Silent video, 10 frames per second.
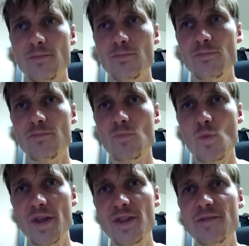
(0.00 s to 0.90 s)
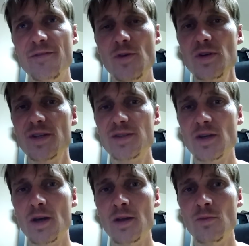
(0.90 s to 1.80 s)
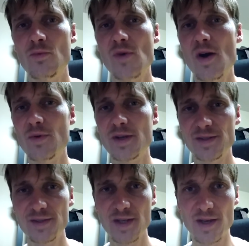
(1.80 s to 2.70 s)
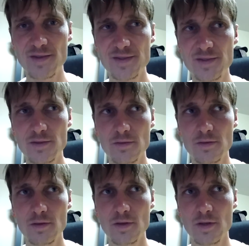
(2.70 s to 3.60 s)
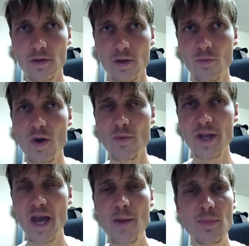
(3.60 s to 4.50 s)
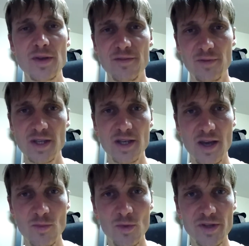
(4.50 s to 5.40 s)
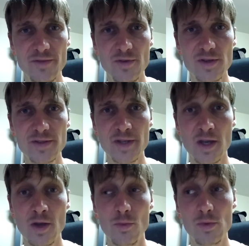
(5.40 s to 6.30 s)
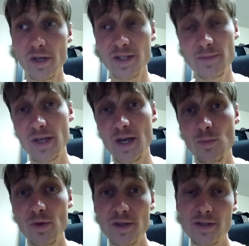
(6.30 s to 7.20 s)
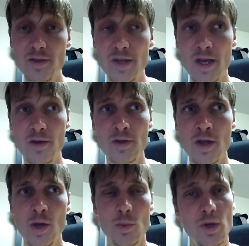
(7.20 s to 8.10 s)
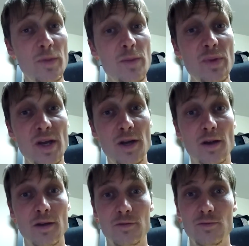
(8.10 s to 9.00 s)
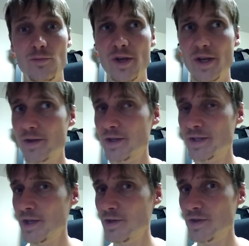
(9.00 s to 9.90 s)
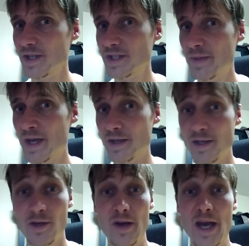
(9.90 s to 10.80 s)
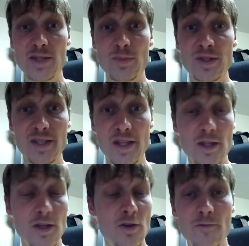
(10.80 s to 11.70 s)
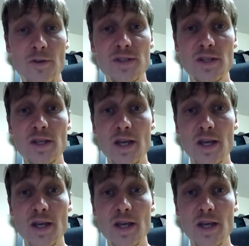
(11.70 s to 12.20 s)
with the focus on what would exist, or what would happen if we did have a multiverse. Would it speed up? Would it slow down? Would it be bigger? Would it continue to expand? You know, it has been said the universe